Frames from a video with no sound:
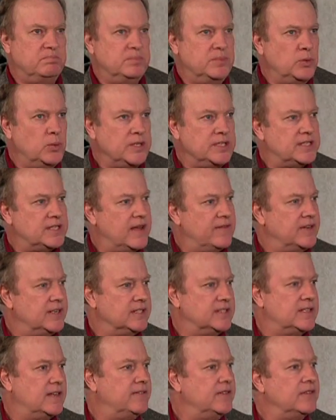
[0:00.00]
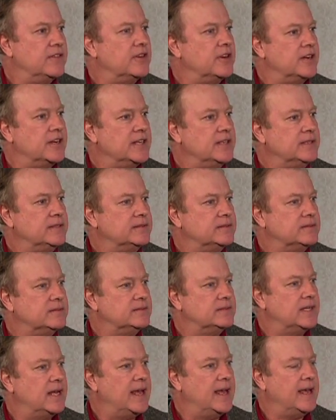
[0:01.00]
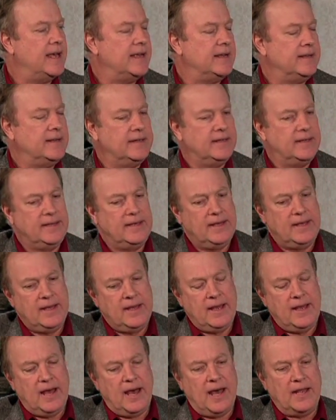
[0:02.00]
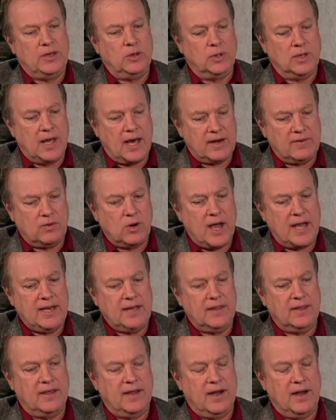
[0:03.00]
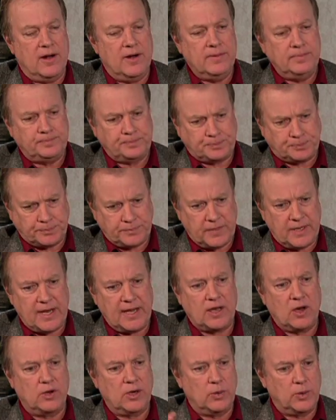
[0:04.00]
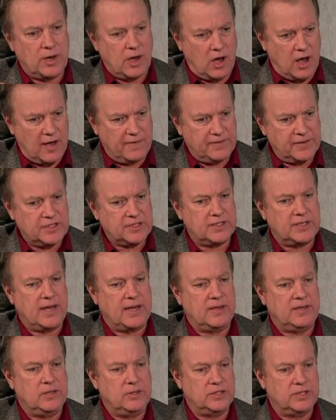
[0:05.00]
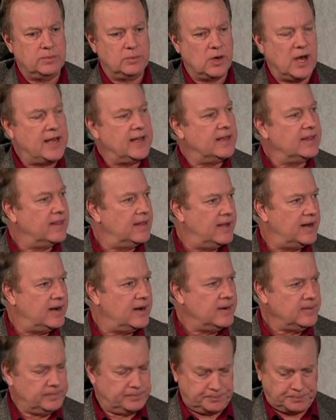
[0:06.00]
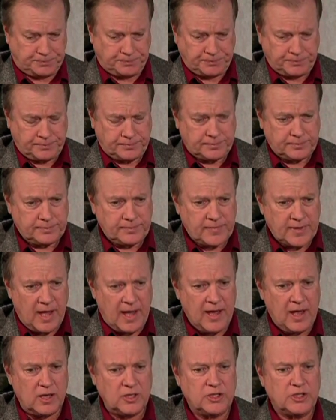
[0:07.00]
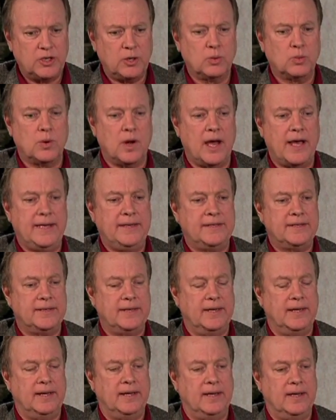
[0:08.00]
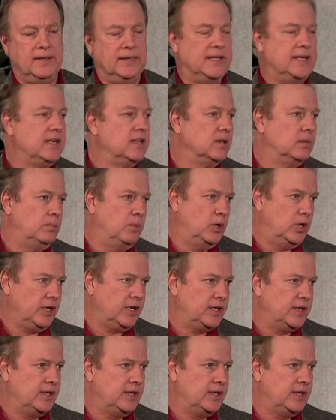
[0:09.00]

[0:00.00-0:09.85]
between 7 and 7:30, and I do a lot of writing there, and then I go to an office and I do some writing there. I also write a legal book